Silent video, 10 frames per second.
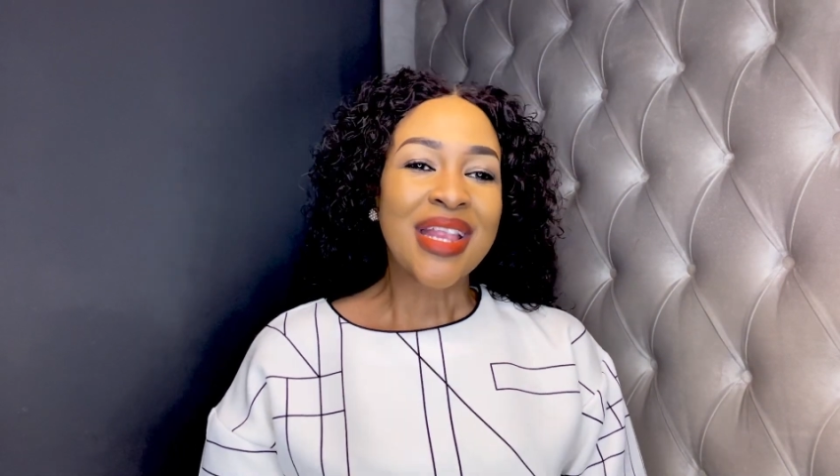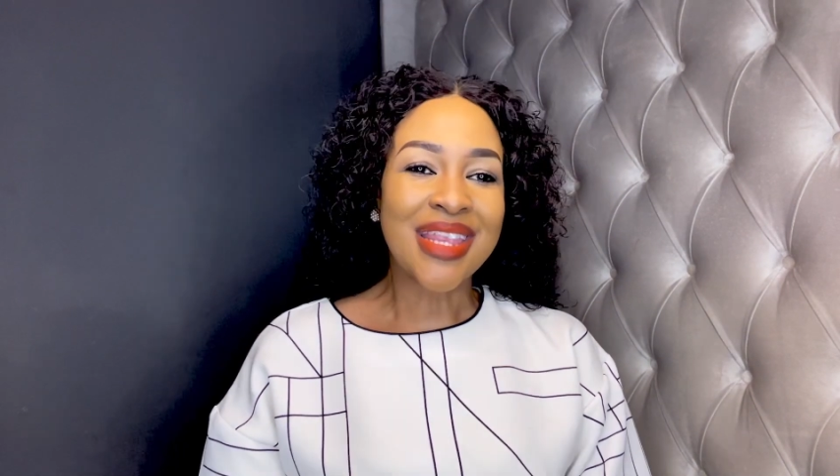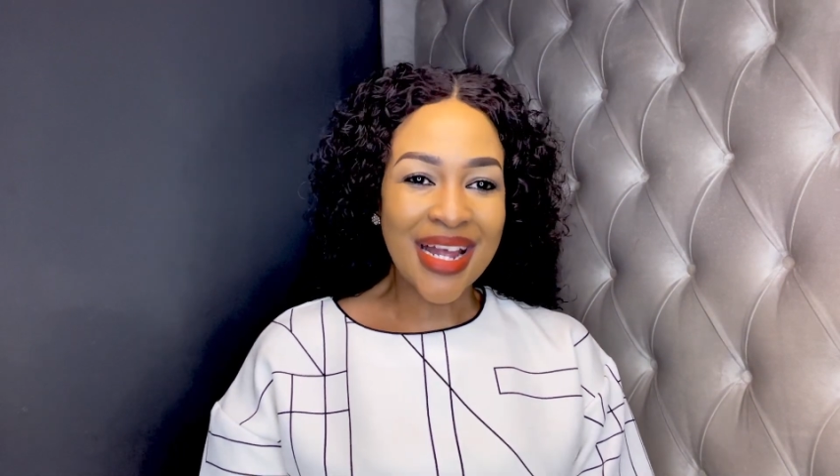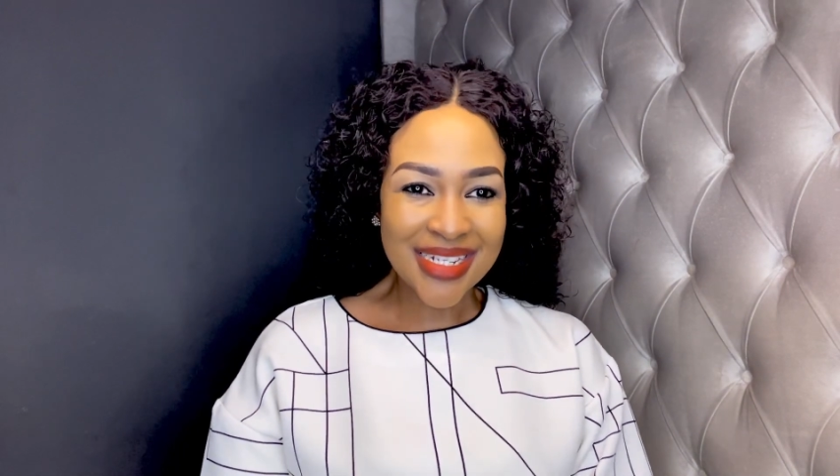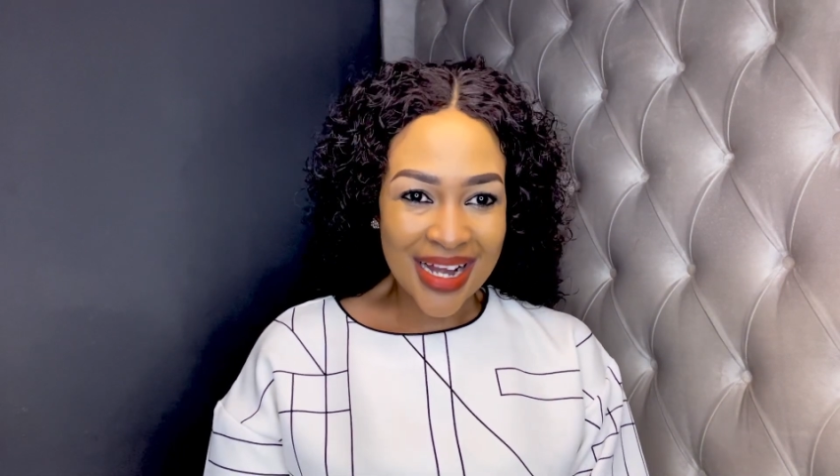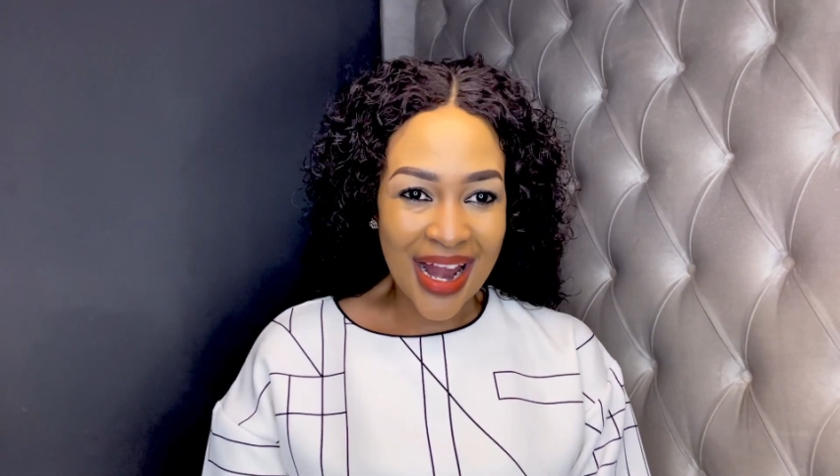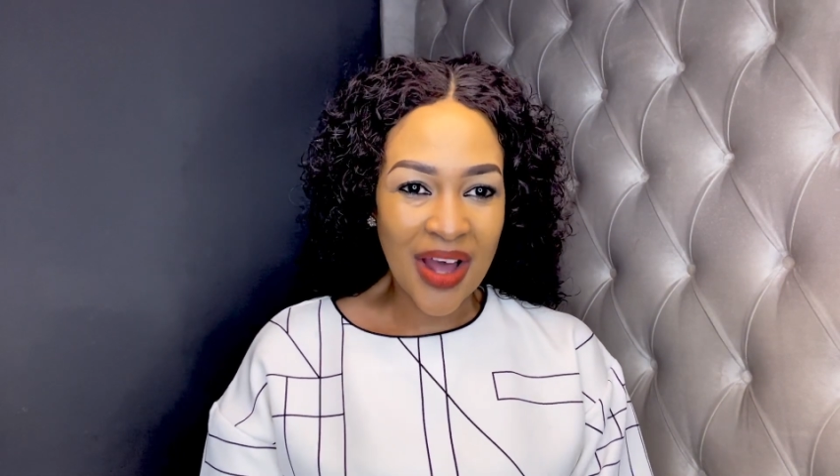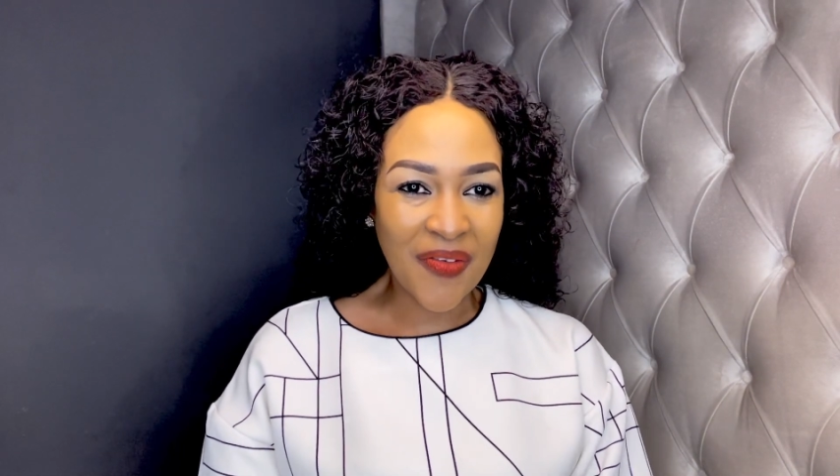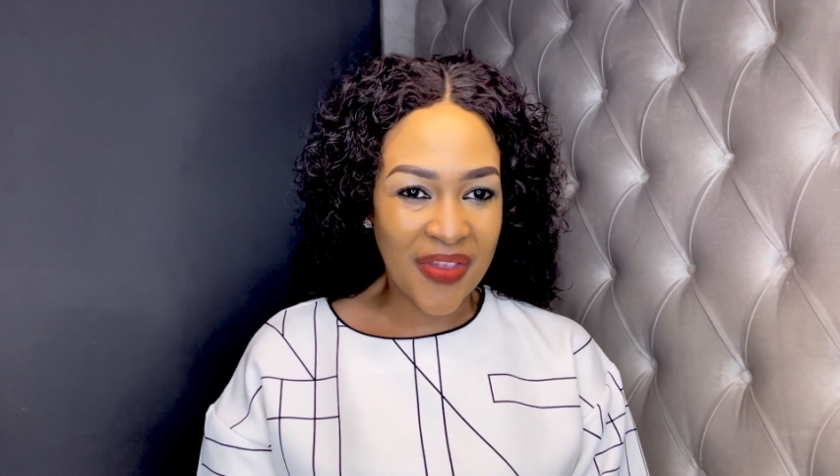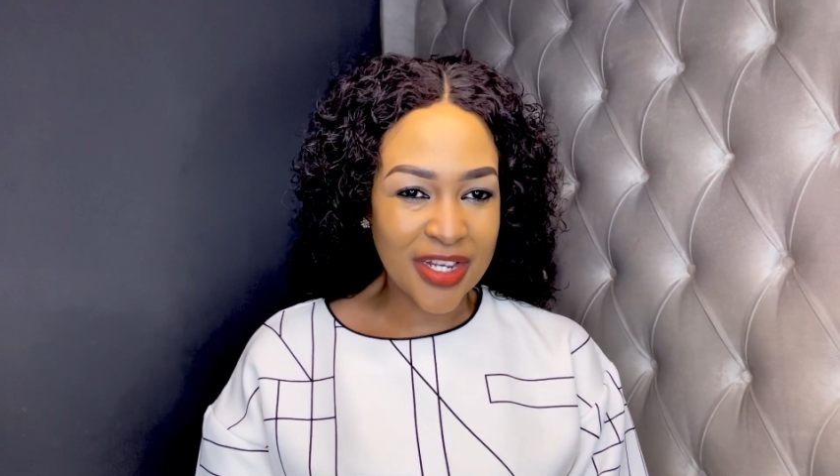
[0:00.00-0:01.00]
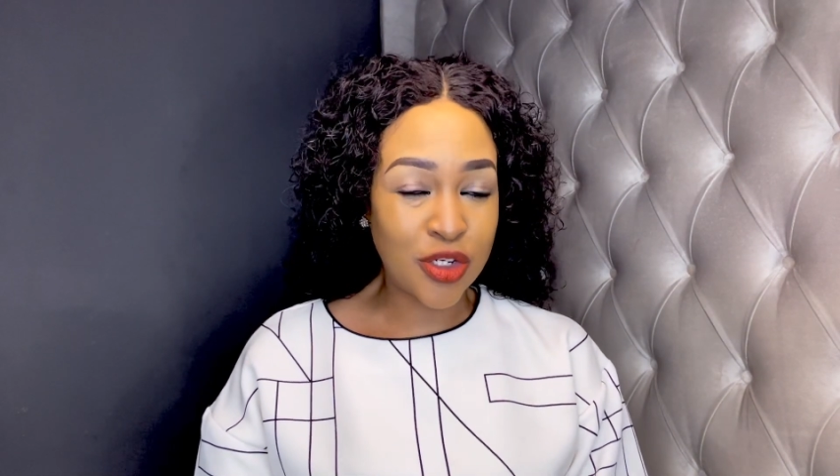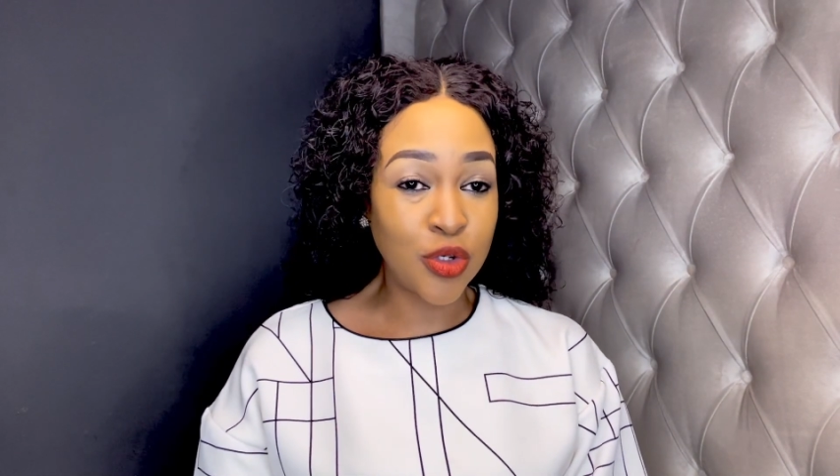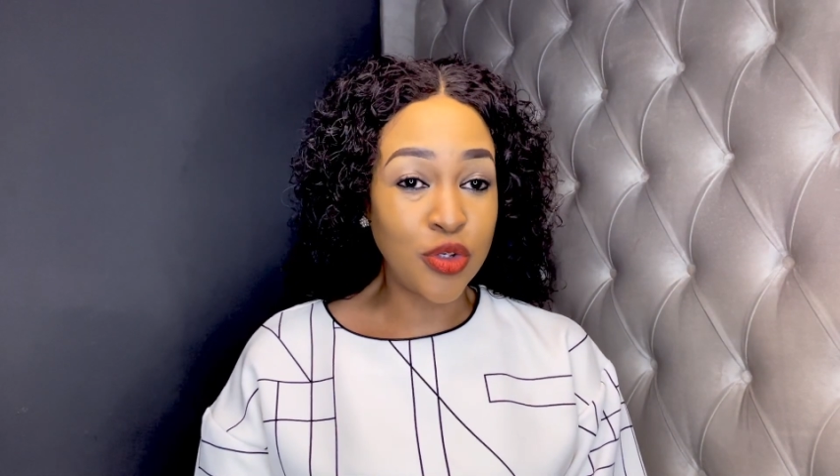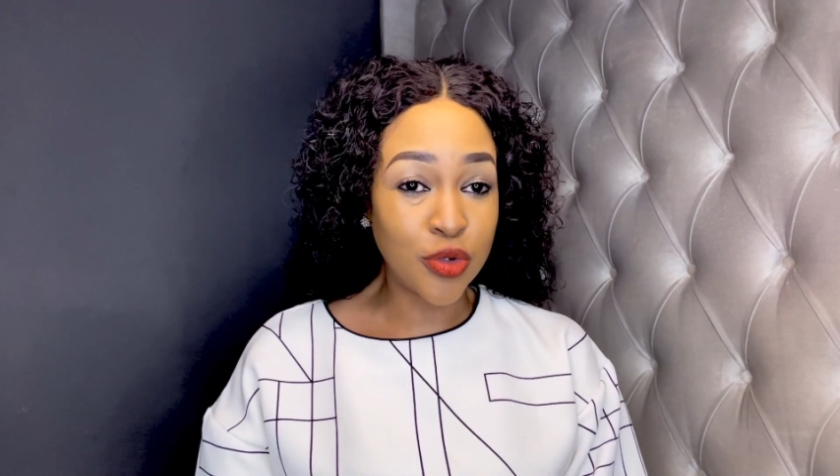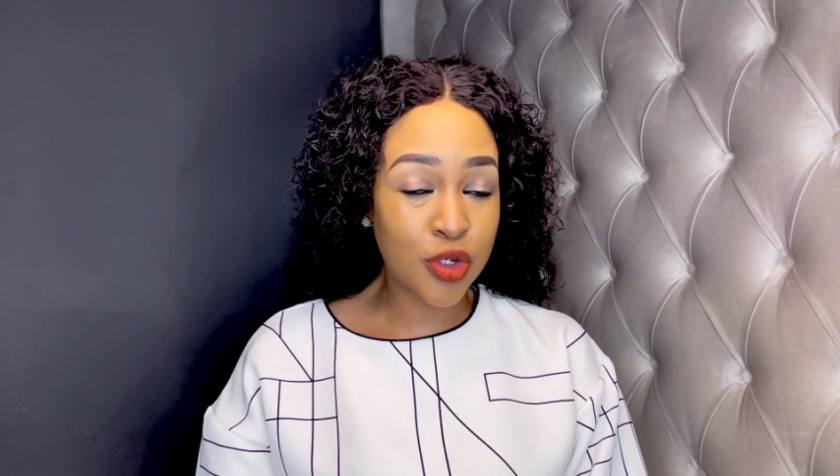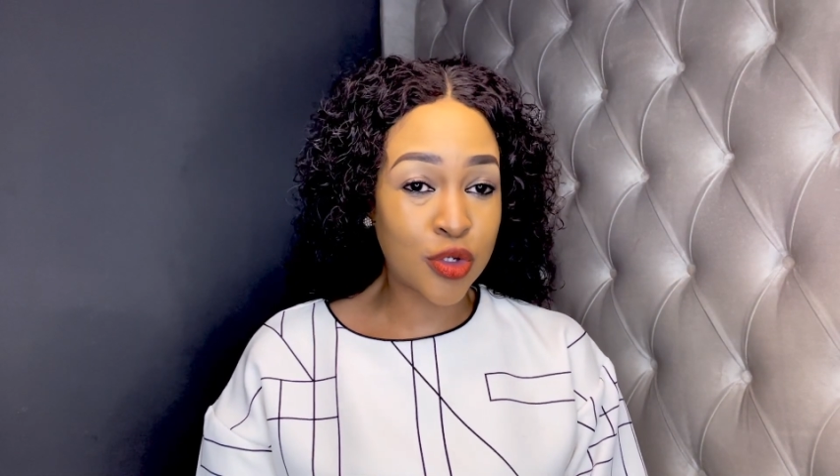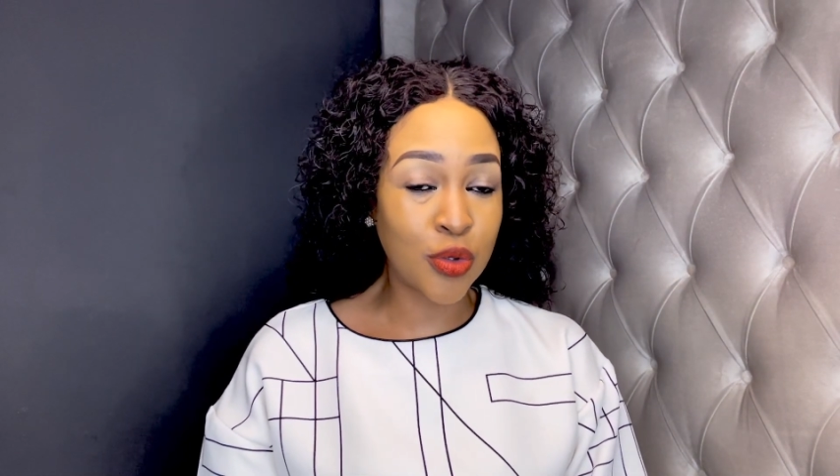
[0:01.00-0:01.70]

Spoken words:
That's love that you used